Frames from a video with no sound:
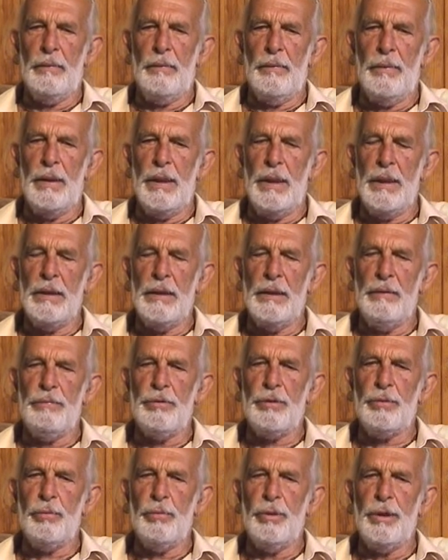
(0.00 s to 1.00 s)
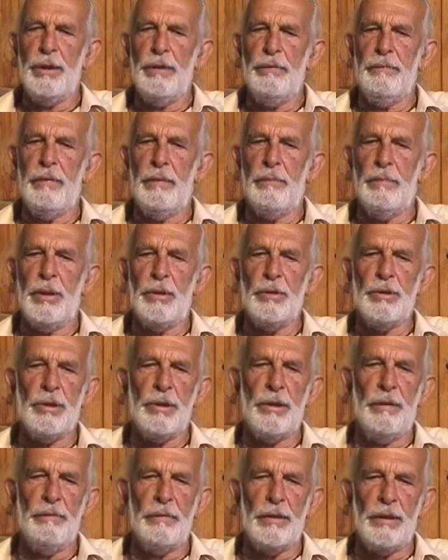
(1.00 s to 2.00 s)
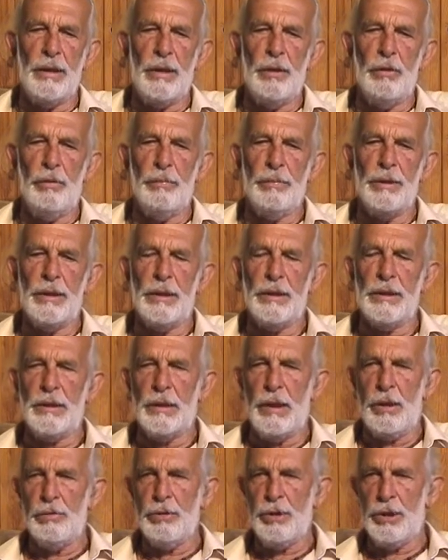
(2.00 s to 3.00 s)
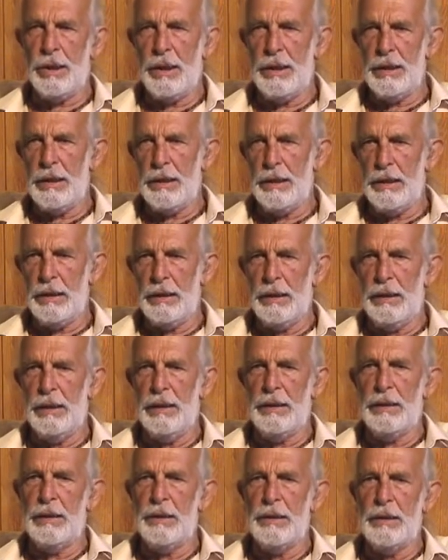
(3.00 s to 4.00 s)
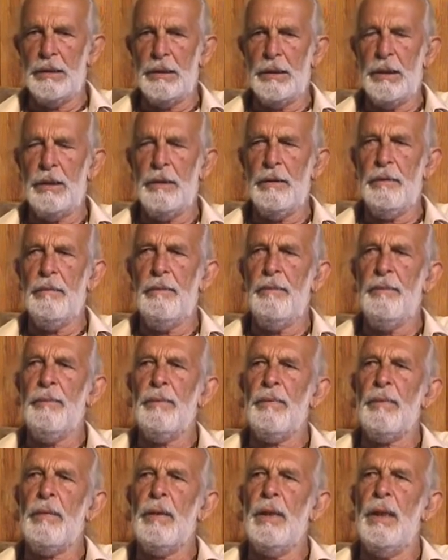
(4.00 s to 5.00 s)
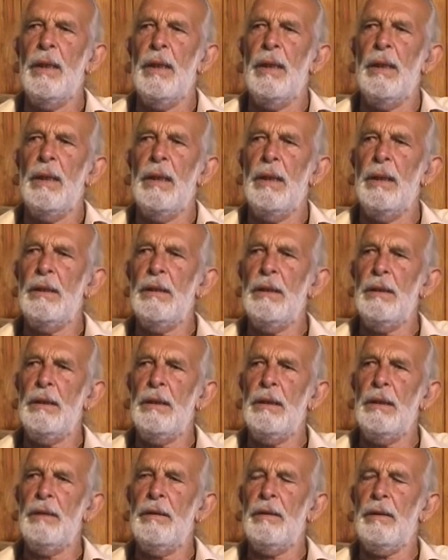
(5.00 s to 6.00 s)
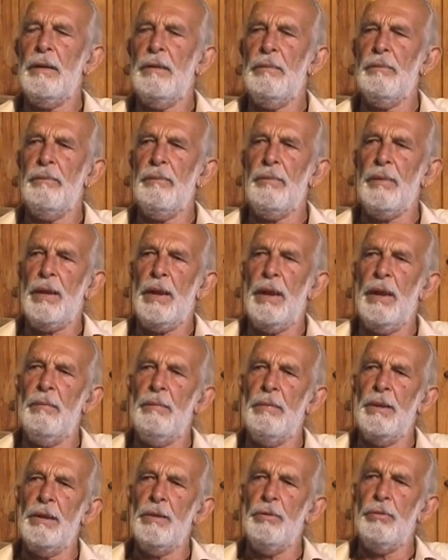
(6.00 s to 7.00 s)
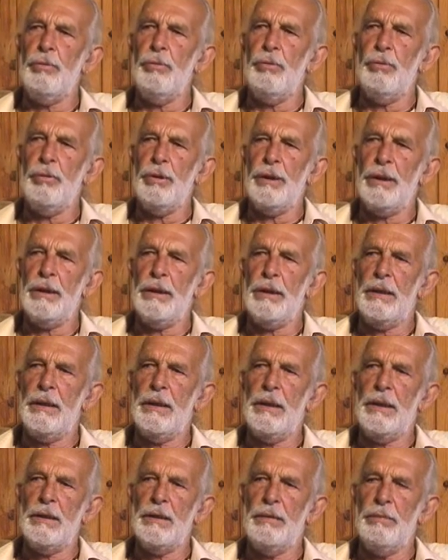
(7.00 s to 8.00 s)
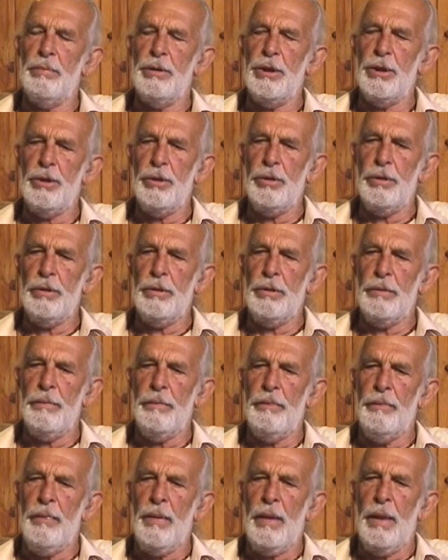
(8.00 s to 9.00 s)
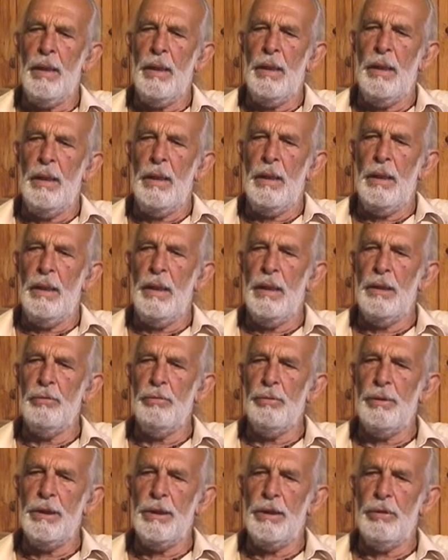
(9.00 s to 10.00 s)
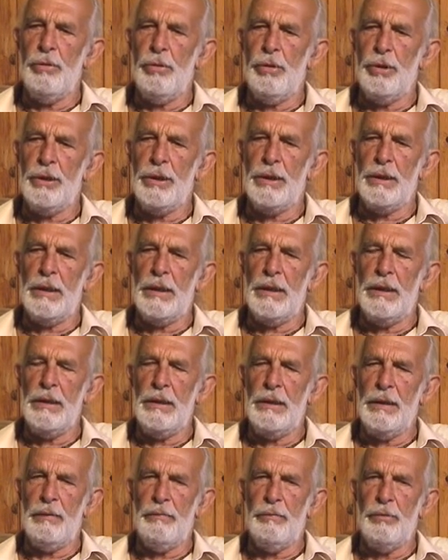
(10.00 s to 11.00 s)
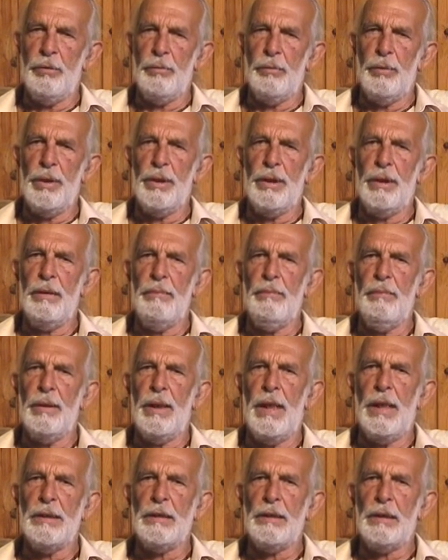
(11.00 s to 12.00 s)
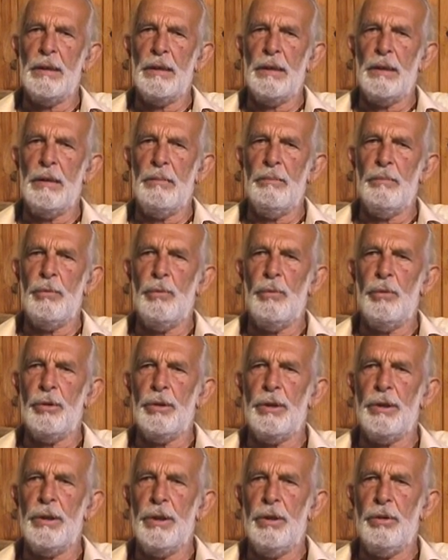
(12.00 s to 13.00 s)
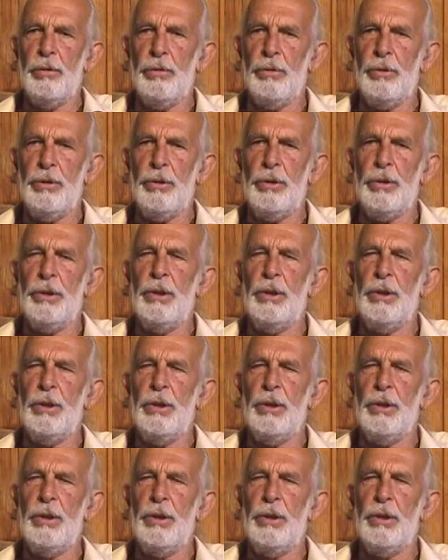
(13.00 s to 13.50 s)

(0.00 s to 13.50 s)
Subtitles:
natives who live about 7 kilometers outside Leticia. And he came in to look at the exhibition, and we recorded an interview with him, asking him what he thought.